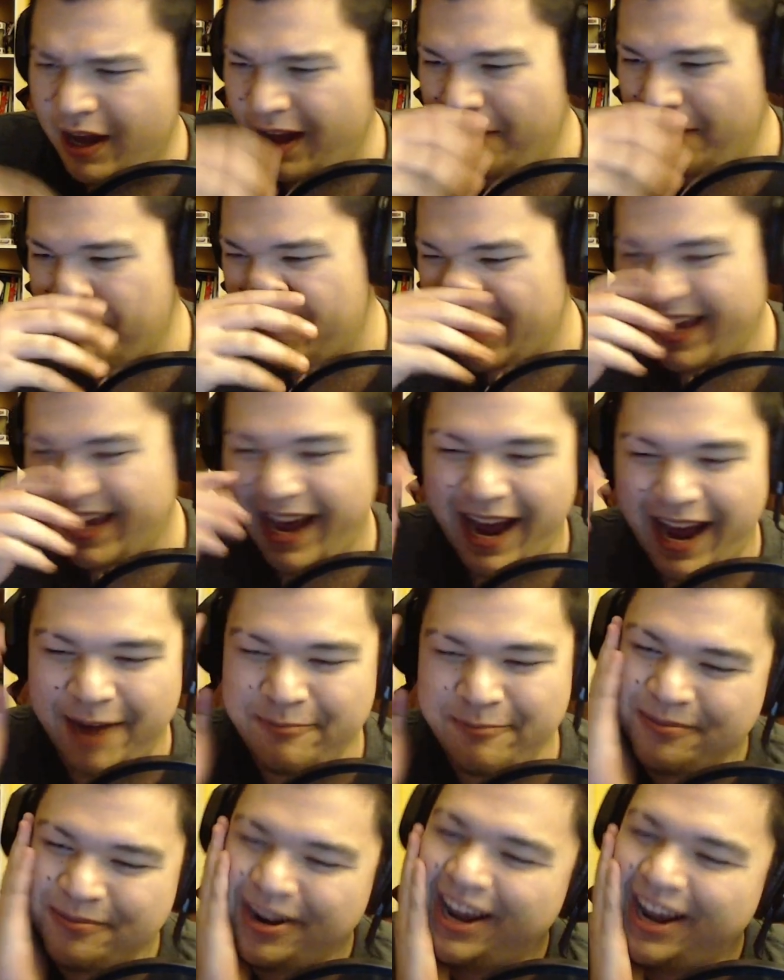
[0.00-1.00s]
But yeah,
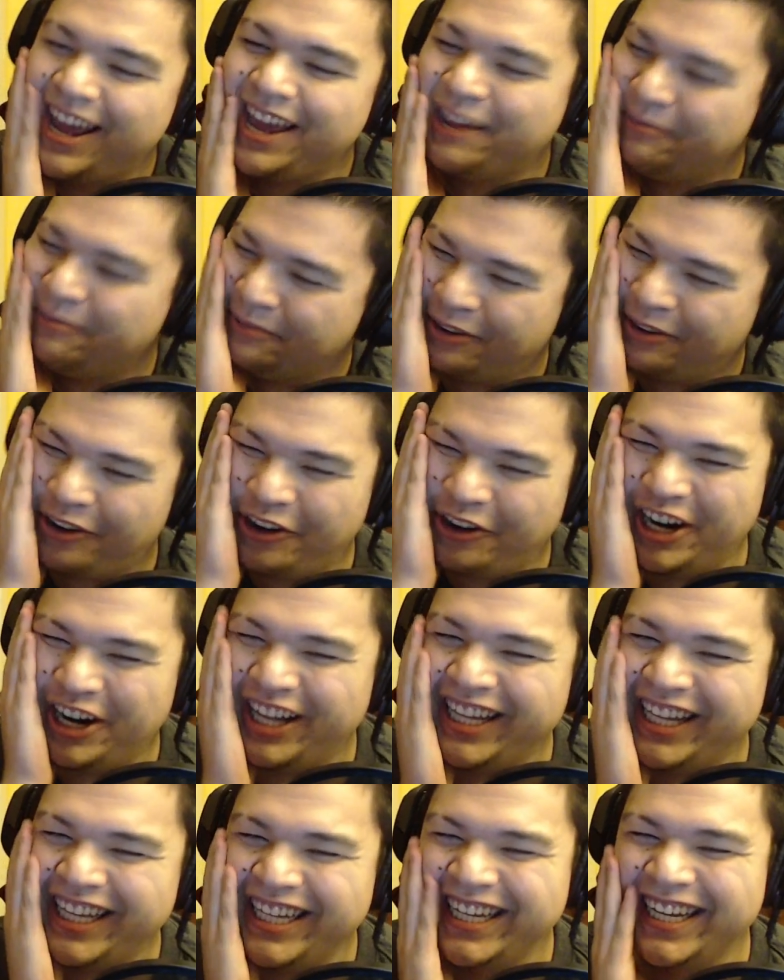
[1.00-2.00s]
I'm
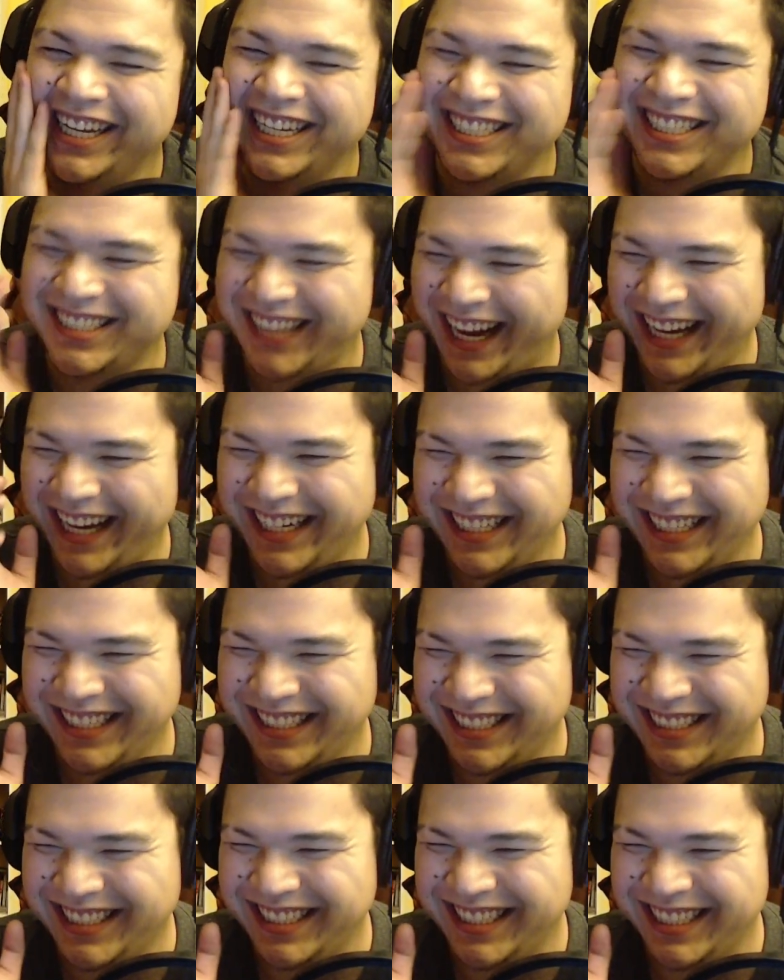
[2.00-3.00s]
really excited to
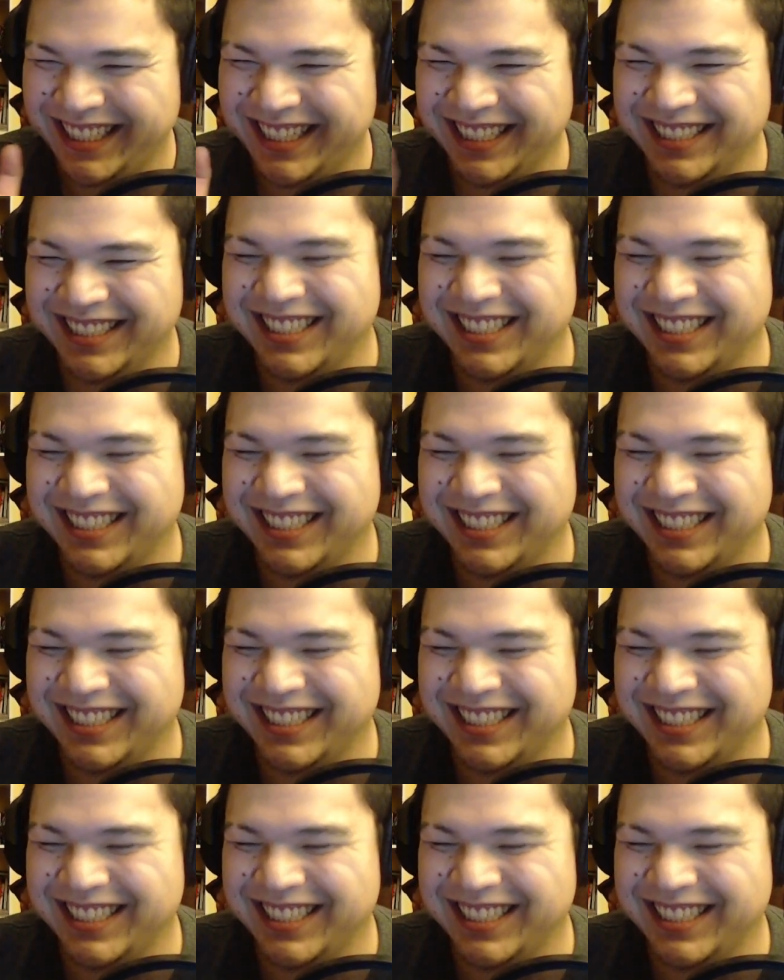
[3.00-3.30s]
see this.